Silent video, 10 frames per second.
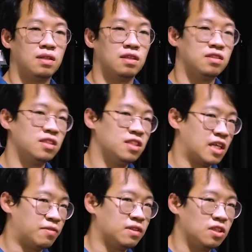the
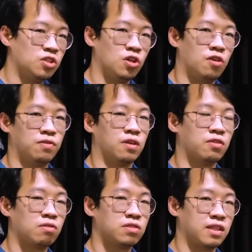disadvantage of the
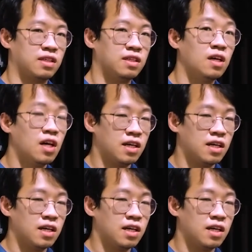ground stacking